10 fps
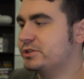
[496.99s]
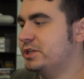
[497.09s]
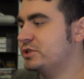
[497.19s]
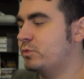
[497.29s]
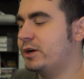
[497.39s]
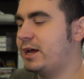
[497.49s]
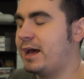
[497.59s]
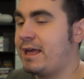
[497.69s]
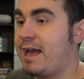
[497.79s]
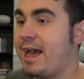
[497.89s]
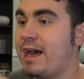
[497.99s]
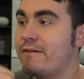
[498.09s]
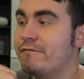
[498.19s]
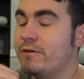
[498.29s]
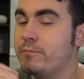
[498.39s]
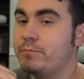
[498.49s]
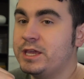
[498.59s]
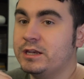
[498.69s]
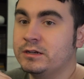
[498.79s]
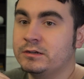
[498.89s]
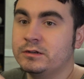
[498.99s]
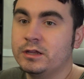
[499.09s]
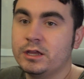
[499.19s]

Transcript: This one I have beaten